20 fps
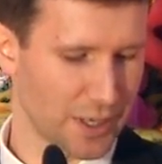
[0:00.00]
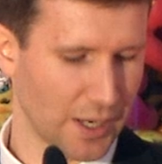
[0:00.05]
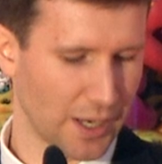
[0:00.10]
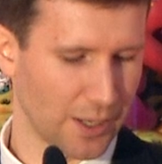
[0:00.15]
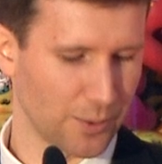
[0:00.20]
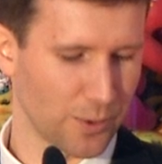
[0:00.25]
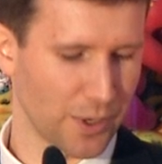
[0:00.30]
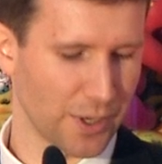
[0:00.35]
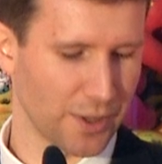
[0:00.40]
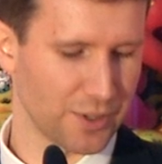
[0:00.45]

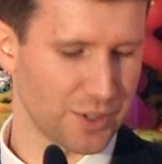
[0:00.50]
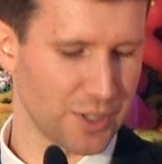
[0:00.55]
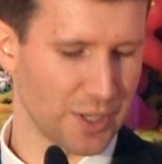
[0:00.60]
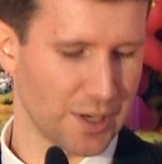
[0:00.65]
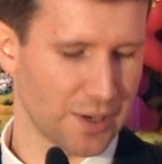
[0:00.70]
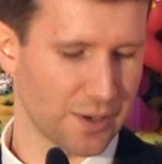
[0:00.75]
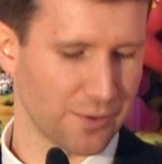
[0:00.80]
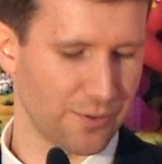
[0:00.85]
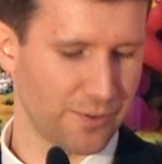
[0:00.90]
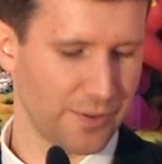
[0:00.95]
and where the
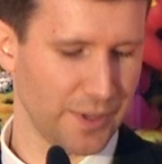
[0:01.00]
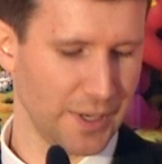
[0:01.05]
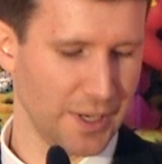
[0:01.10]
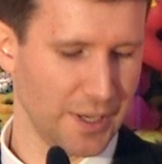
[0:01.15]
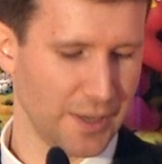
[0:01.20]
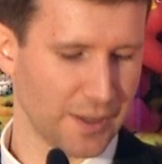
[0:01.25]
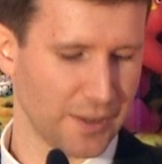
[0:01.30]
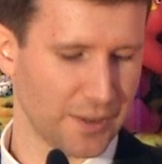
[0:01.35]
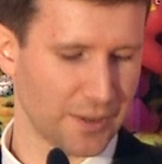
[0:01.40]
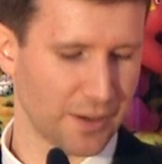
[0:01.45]
children
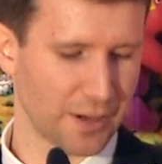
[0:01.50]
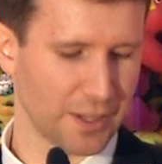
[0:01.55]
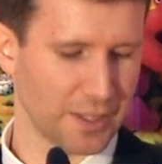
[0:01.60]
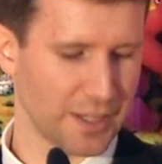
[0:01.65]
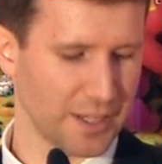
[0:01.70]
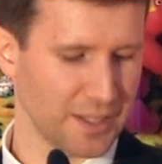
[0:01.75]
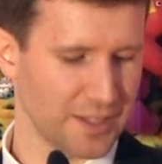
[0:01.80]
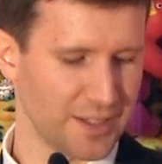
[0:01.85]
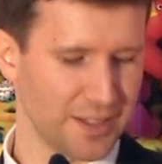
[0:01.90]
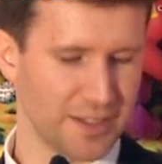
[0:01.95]
feel that their
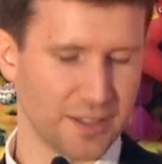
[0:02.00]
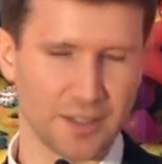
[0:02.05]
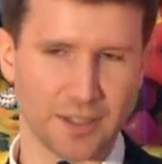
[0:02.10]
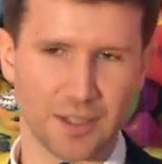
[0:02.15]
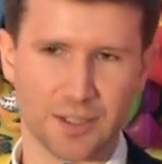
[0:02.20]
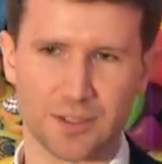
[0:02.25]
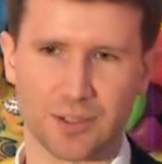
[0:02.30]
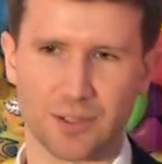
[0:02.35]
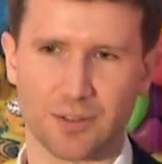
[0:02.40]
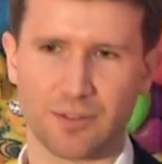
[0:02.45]
identity
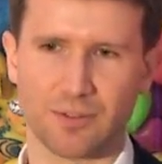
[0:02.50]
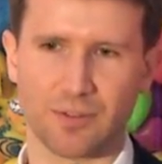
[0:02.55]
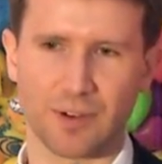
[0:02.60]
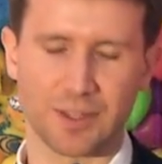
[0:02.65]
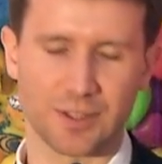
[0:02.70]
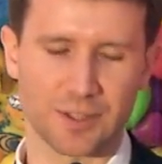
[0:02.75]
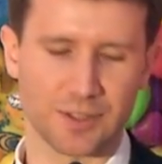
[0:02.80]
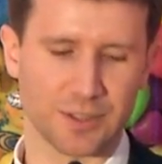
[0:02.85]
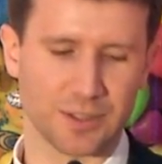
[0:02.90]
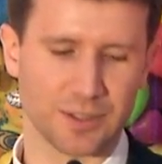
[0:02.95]
is not
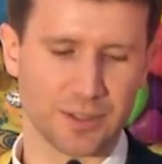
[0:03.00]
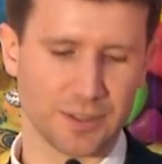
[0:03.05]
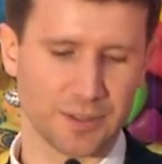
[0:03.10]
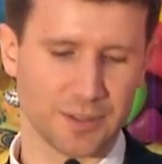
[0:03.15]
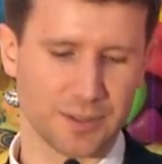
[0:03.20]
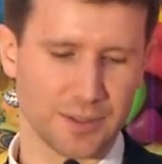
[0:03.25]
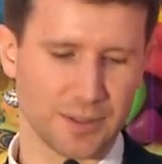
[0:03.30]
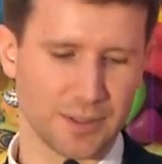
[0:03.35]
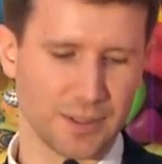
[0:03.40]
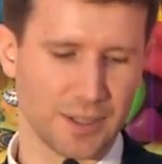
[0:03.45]
threatened
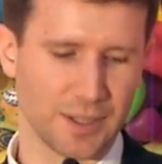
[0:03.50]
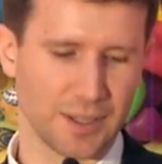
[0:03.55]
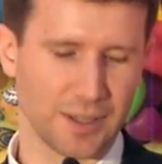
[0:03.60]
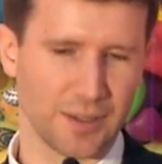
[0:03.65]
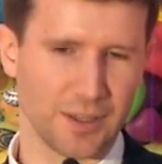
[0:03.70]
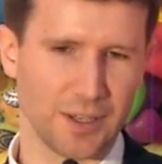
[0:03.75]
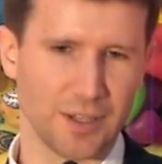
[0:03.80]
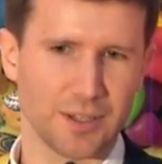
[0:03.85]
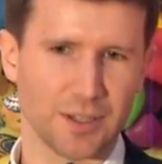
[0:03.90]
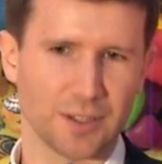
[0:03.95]

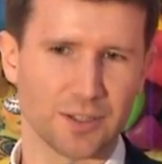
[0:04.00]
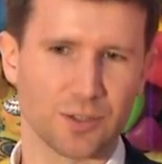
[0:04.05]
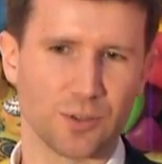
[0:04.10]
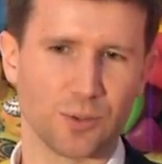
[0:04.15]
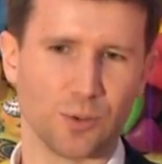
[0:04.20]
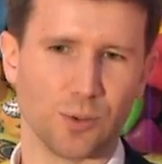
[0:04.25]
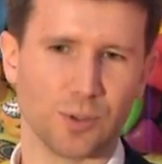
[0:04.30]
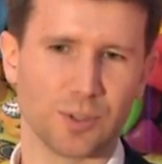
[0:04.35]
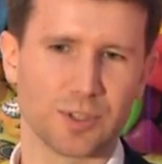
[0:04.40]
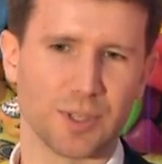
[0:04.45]
These are
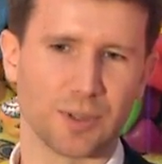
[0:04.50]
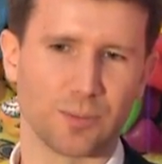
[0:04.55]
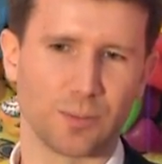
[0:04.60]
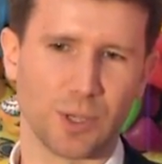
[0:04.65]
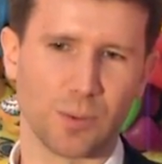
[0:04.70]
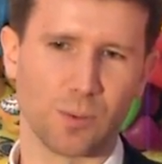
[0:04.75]
schools that we